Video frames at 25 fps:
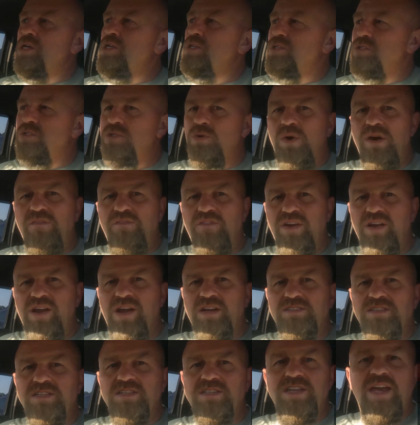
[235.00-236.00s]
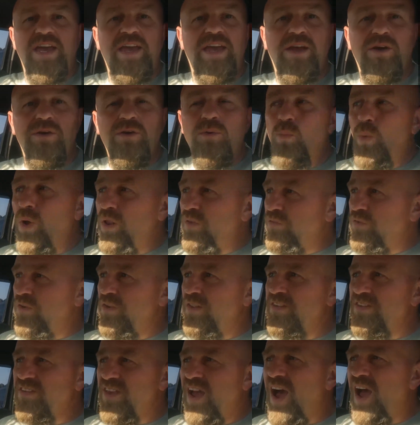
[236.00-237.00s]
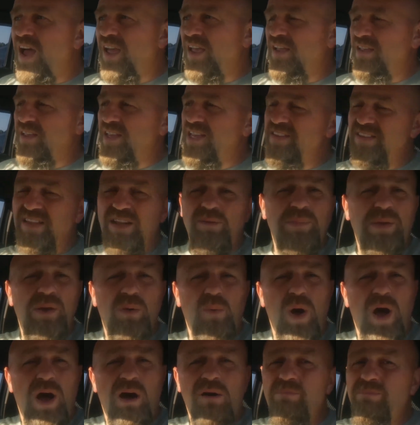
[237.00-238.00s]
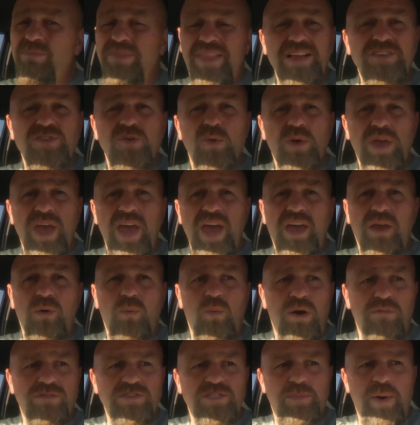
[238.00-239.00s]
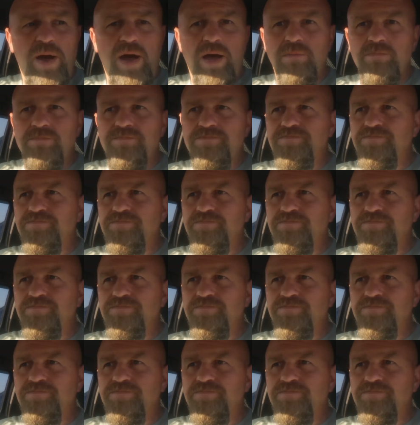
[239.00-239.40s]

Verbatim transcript: So I figured I'll just stay here and wait for this guy. He said it'd be a while. That's okay. We'll have a spot.